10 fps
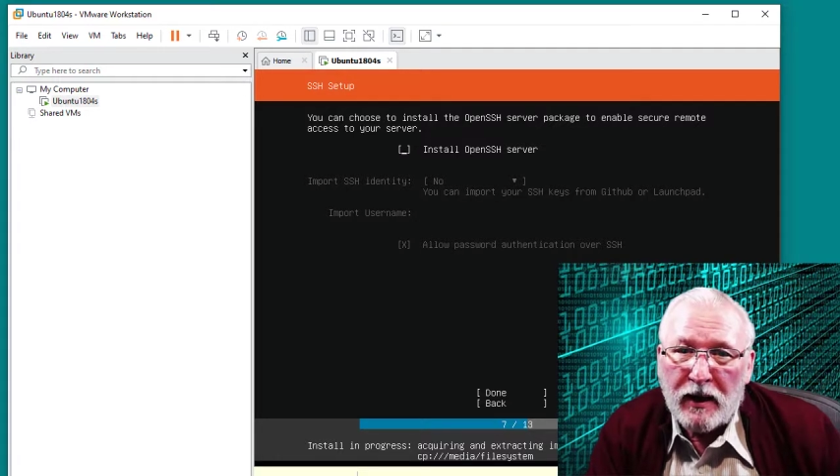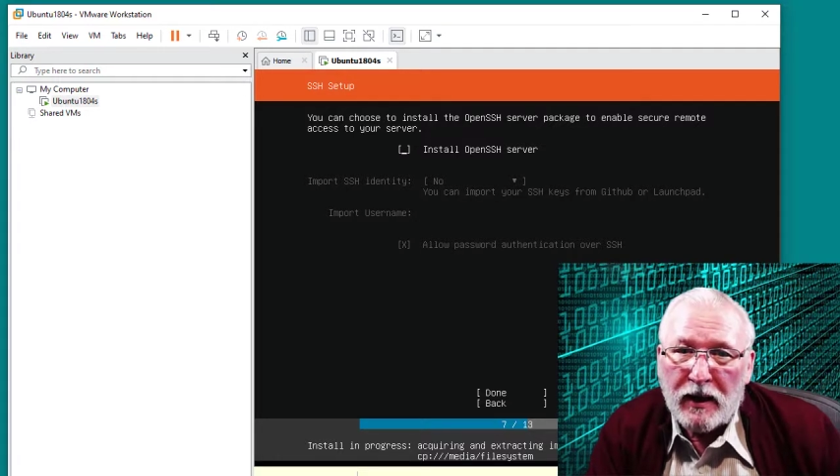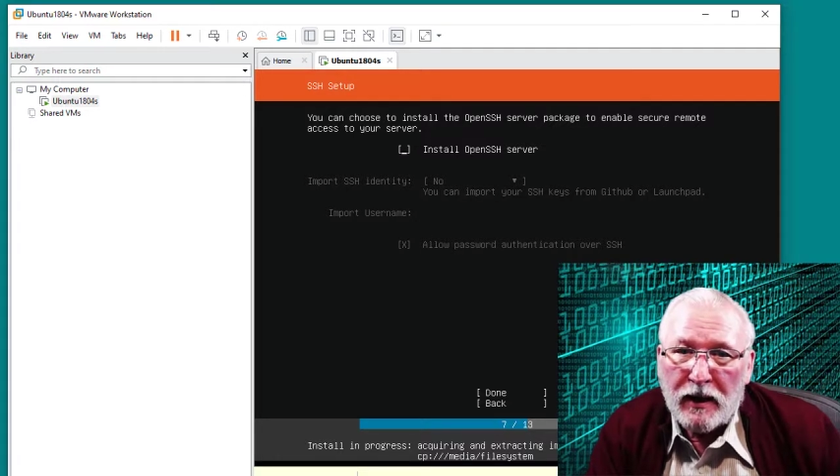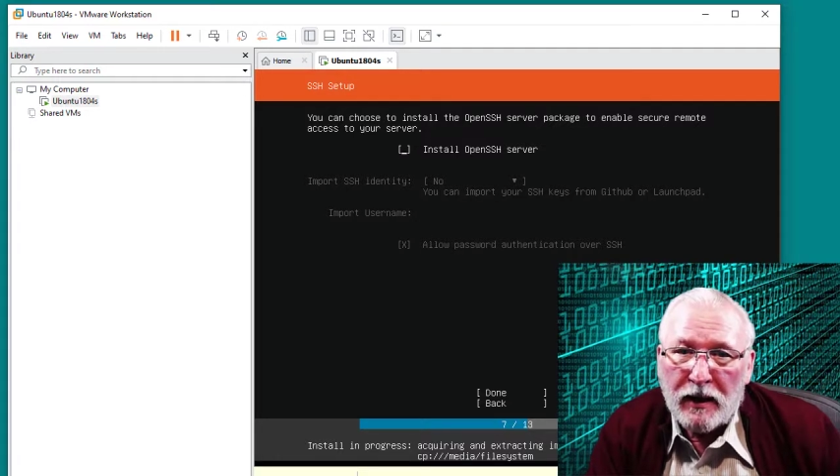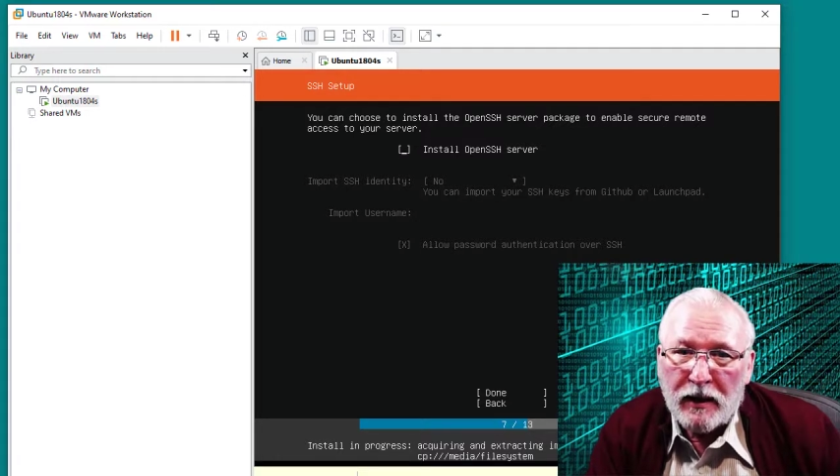
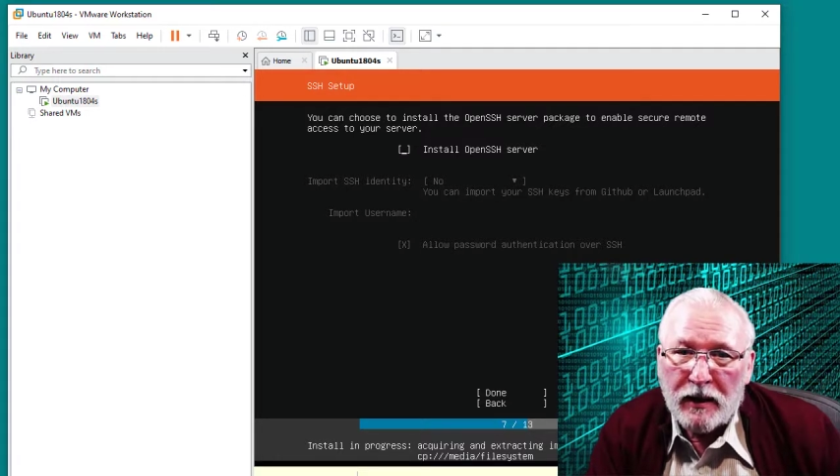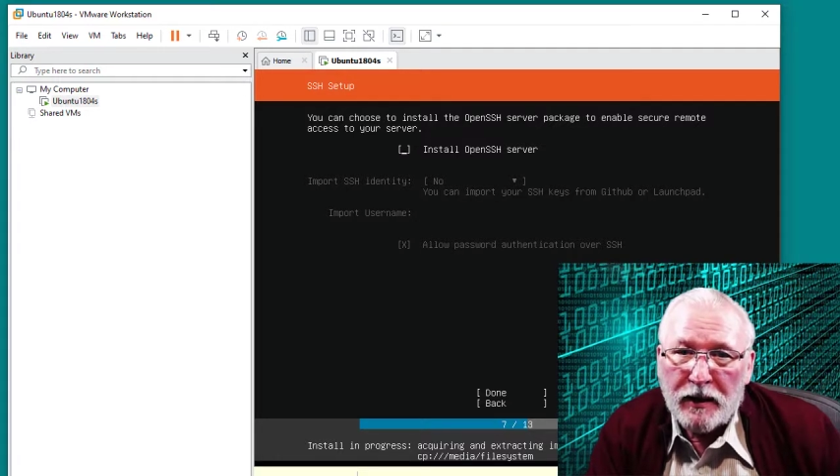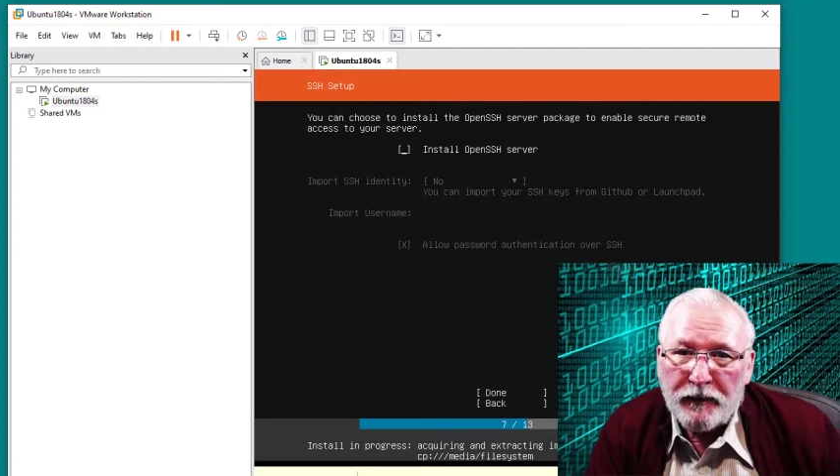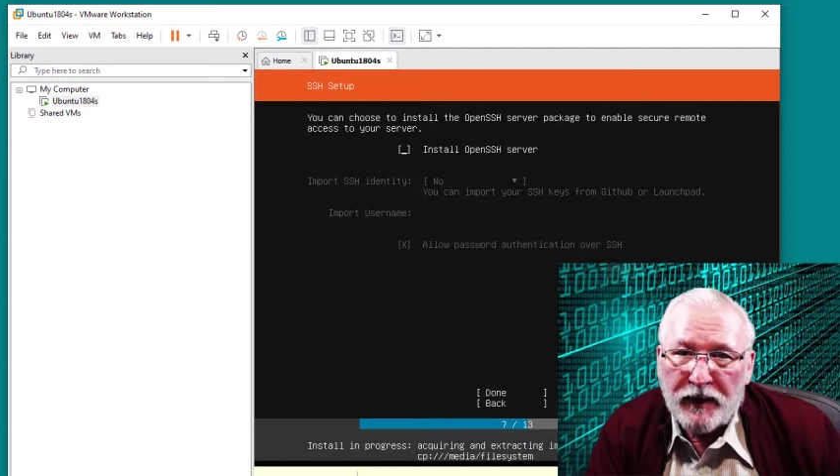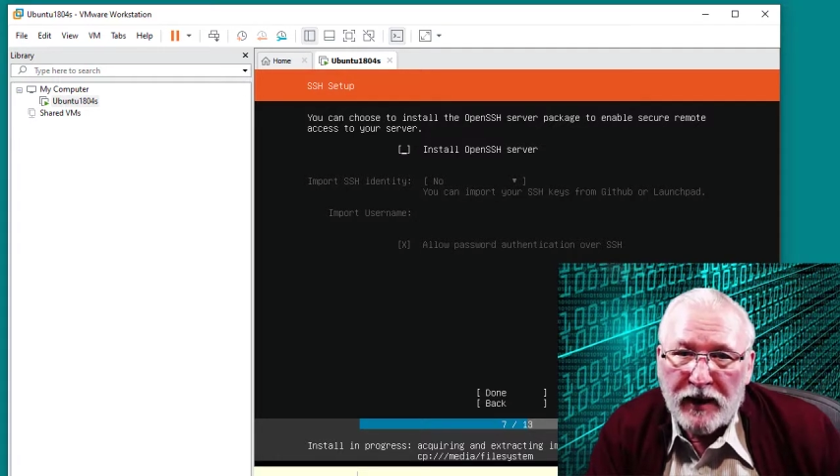
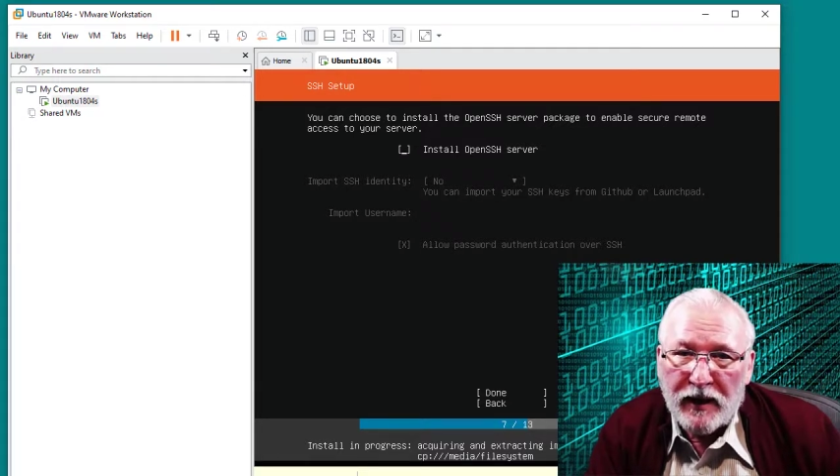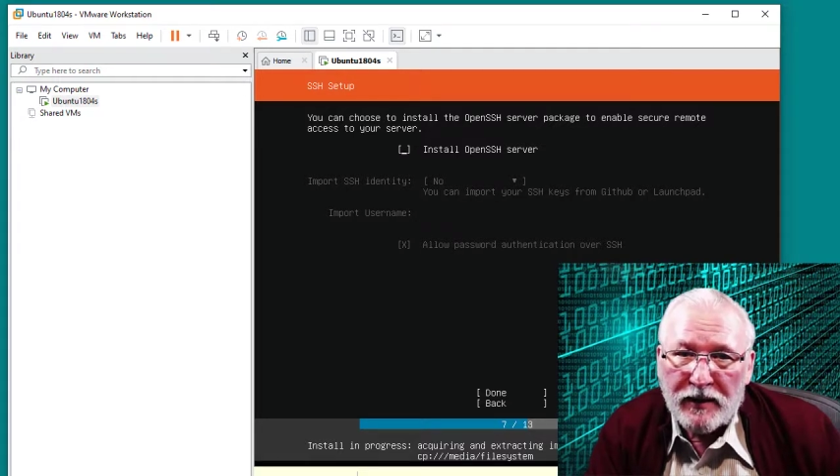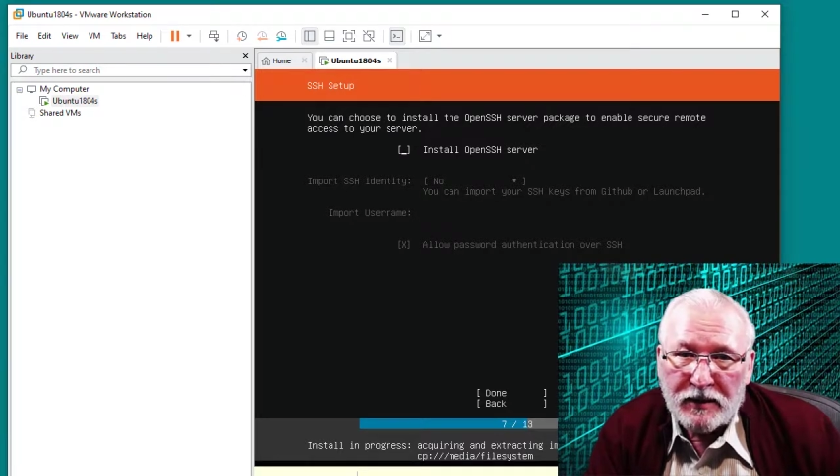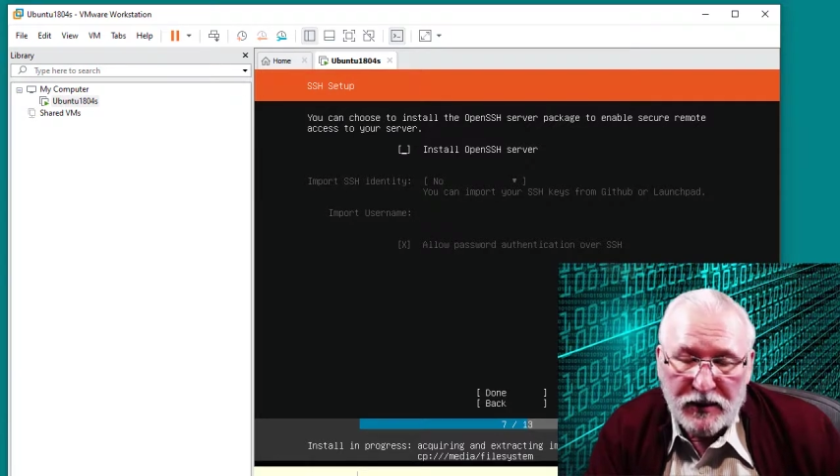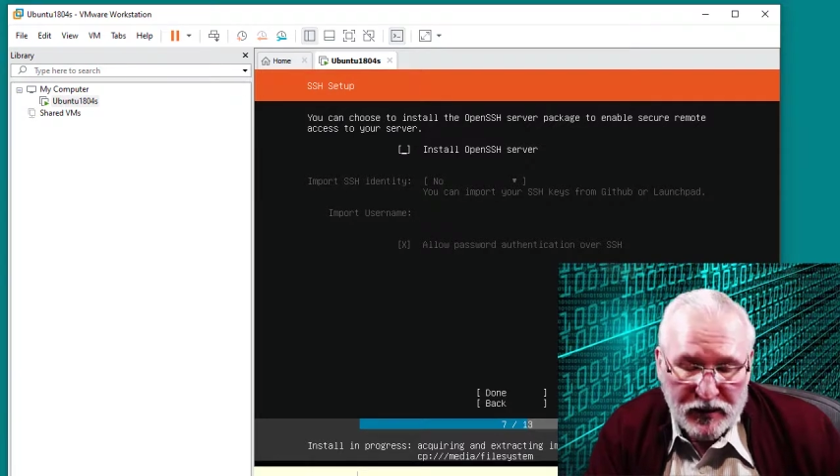
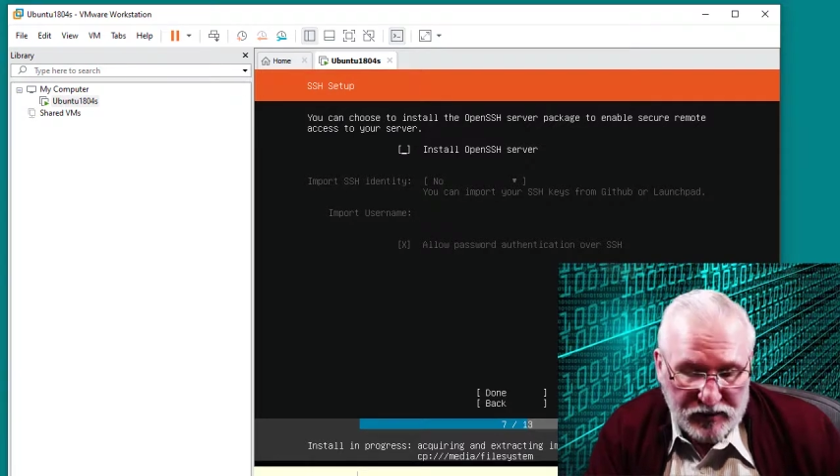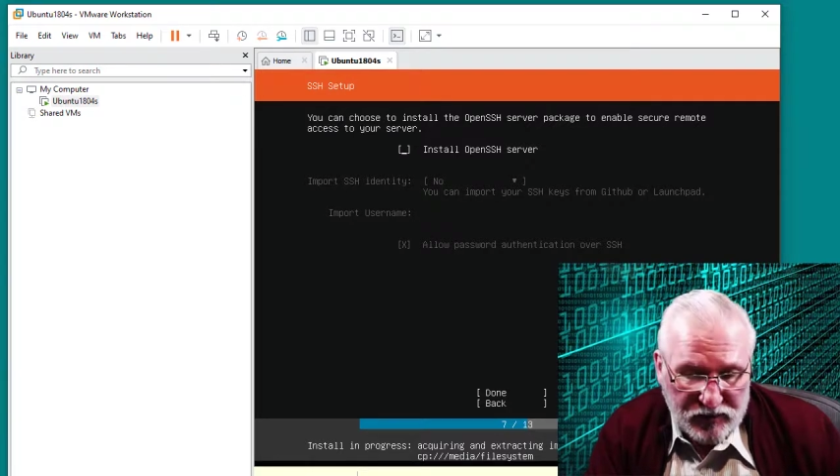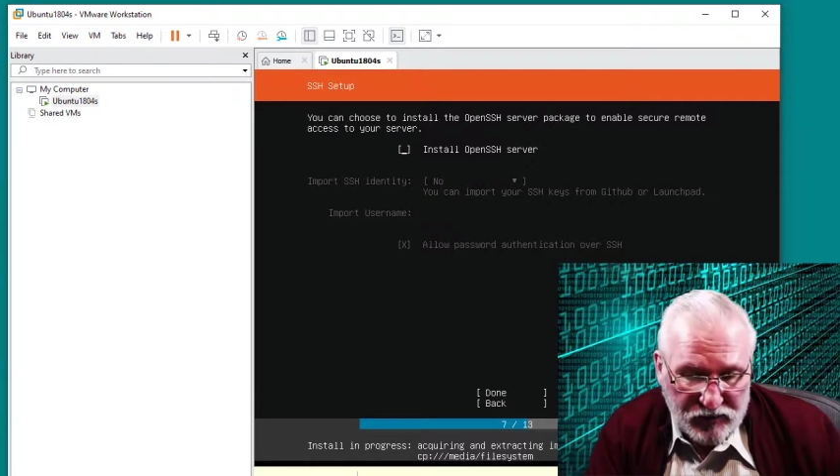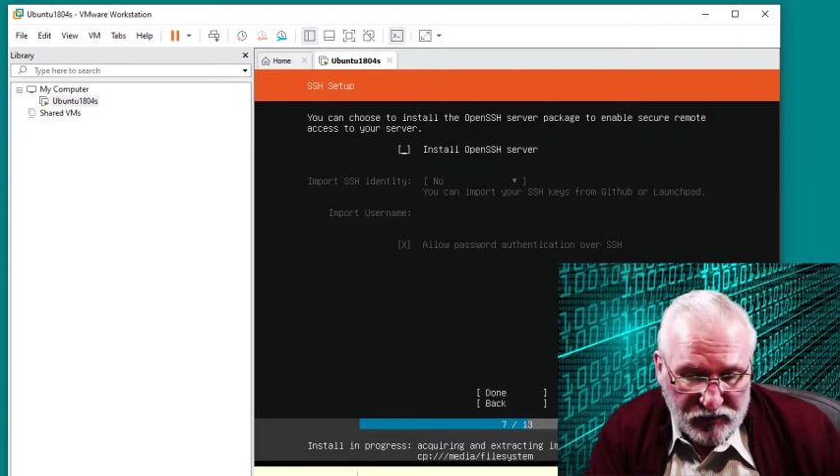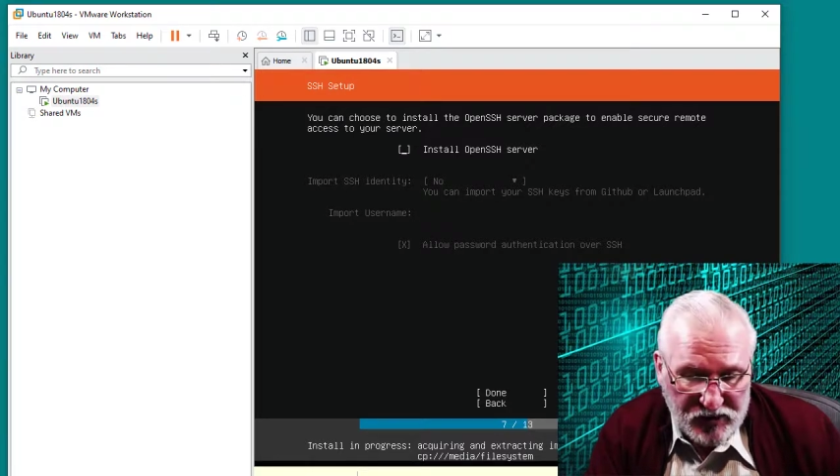and
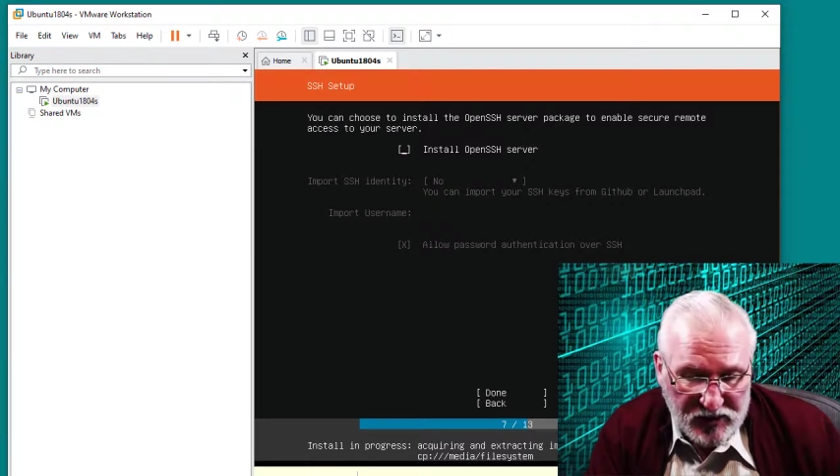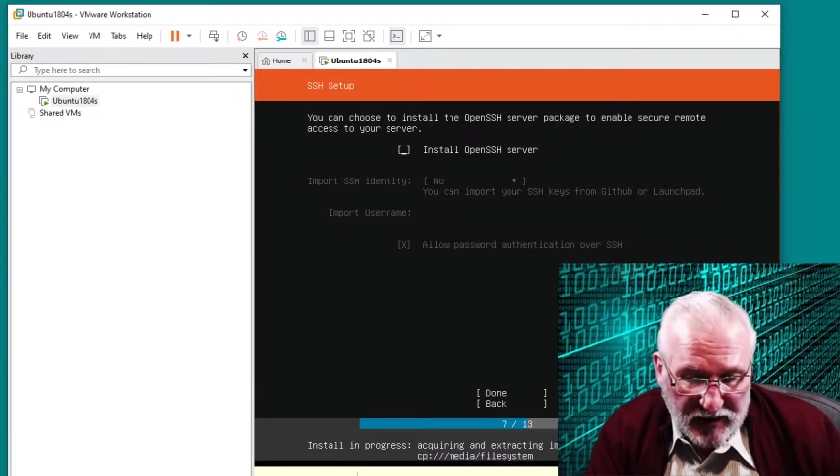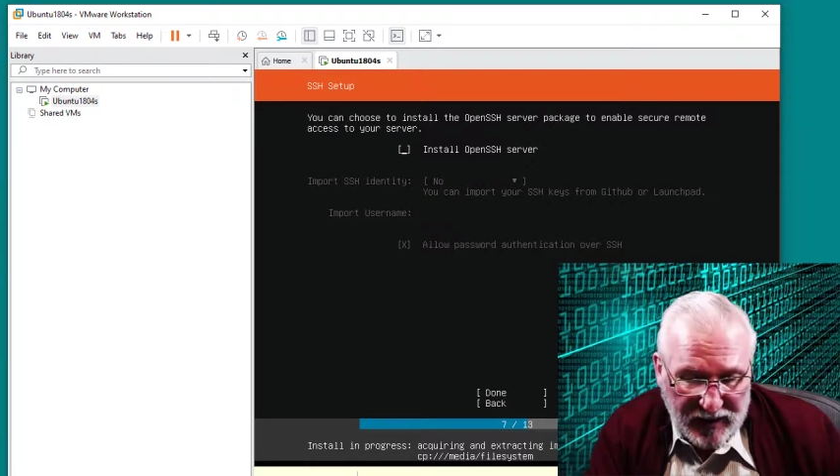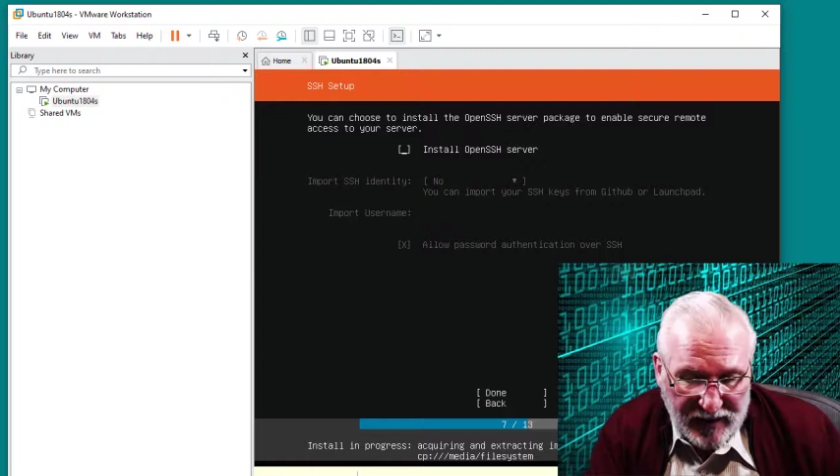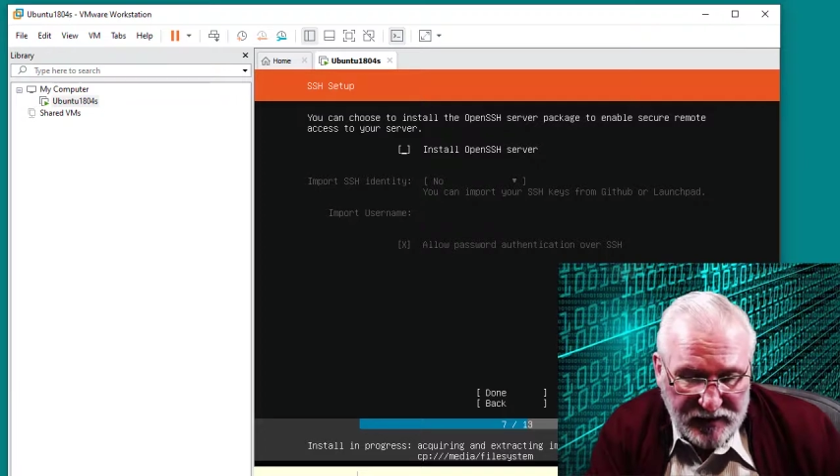to
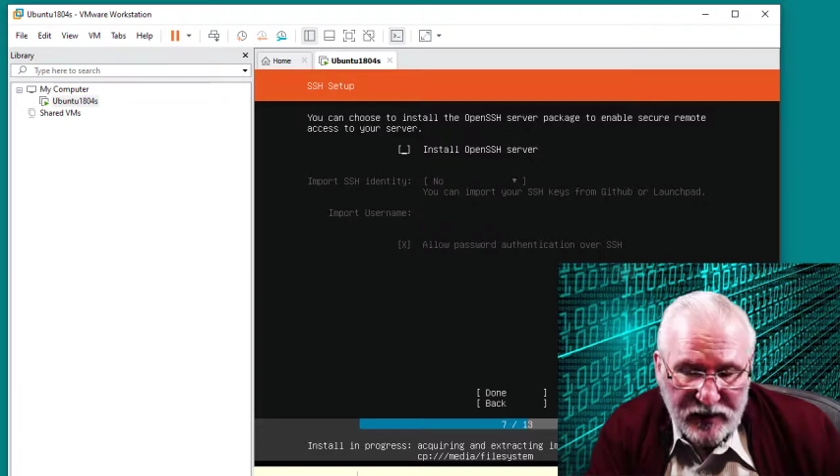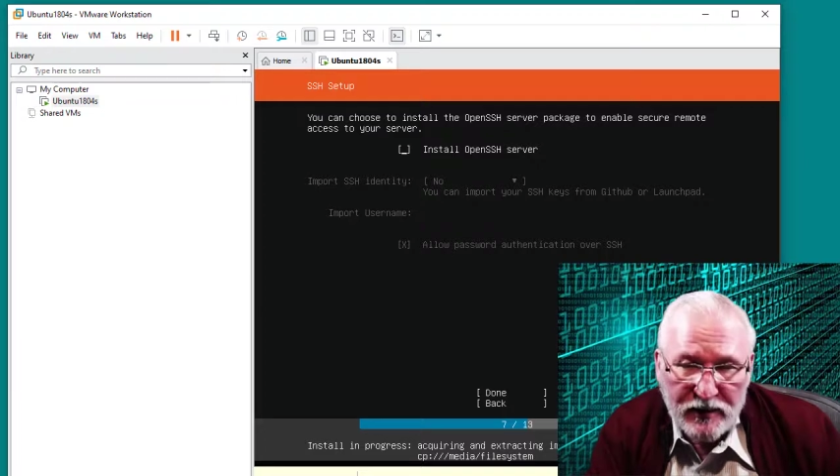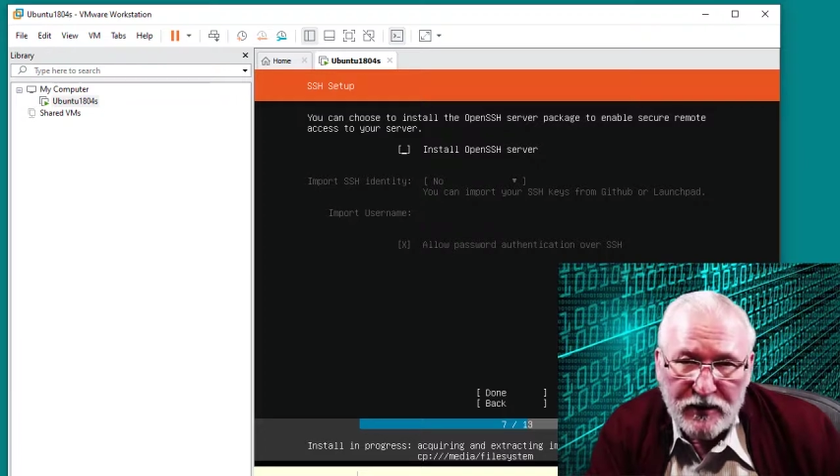select it,